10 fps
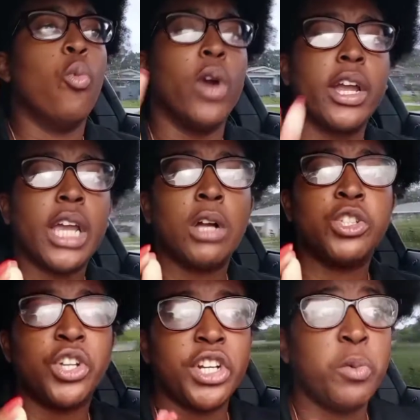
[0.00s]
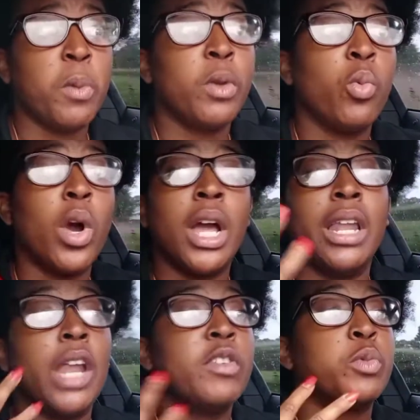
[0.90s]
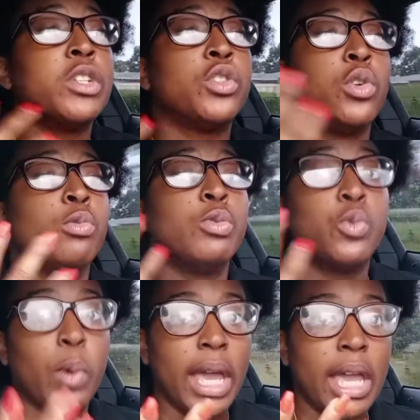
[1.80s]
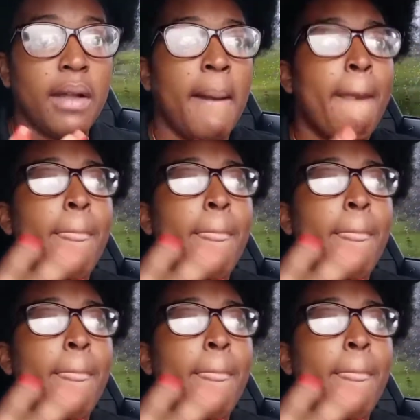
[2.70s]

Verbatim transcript: workout journey where we want a lot of us wants to lose weight